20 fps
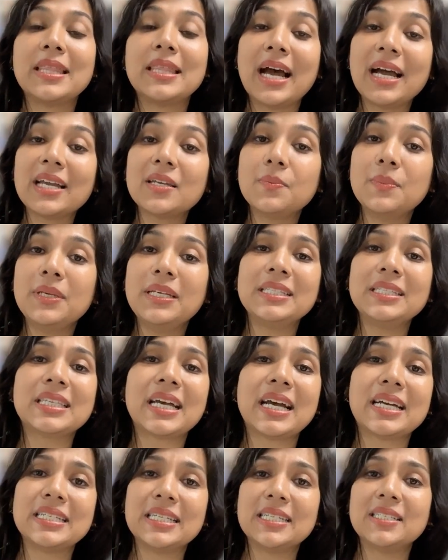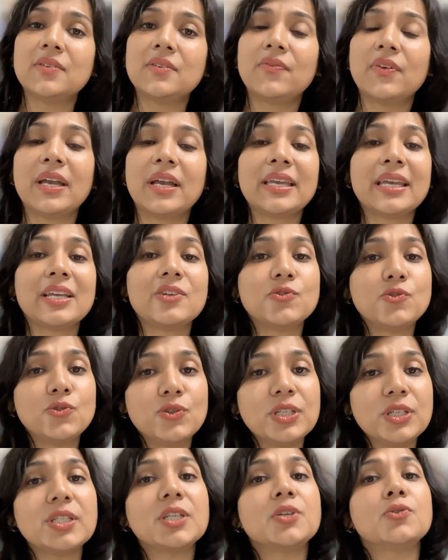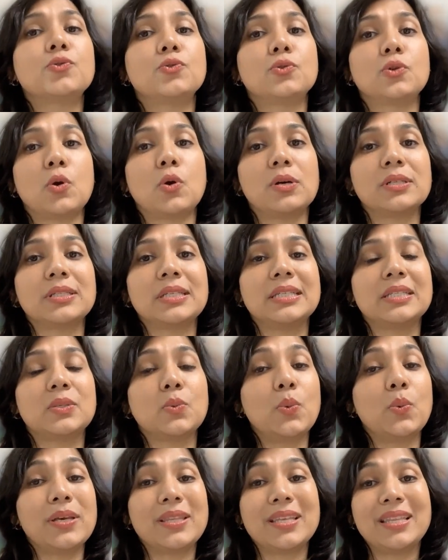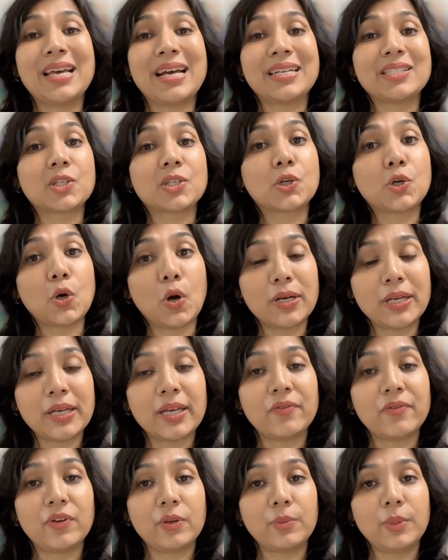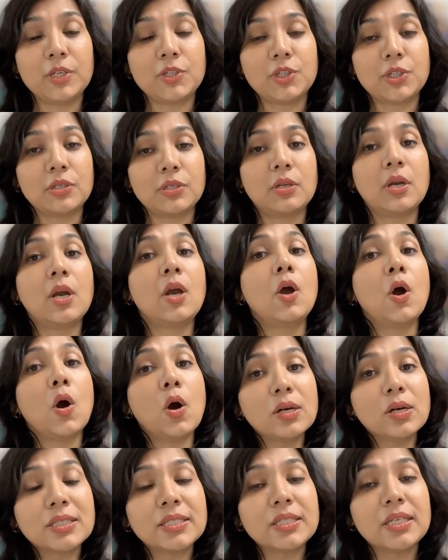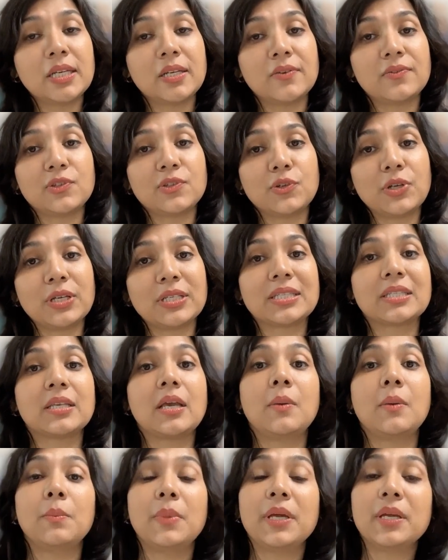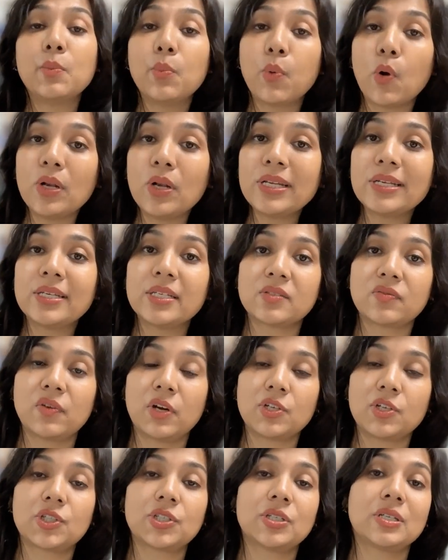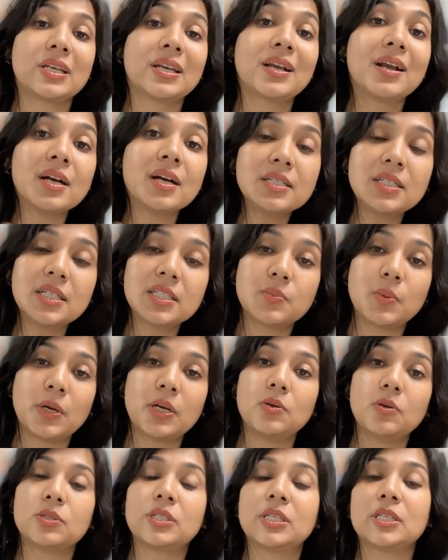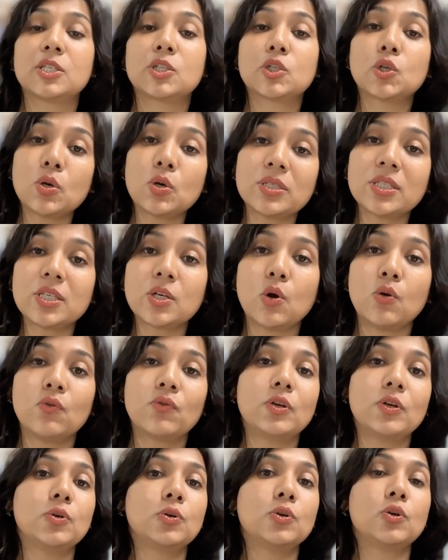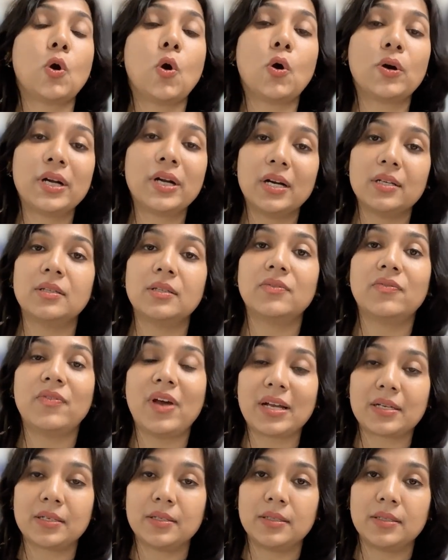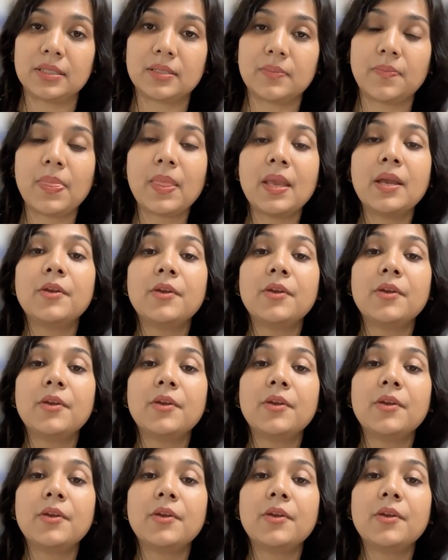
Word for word: That means identifying and treating root causes, whether that's chronic inflammation, oxidative stress, metabolic dysfunction, gut dysbiosis, toxic overload, or other factors.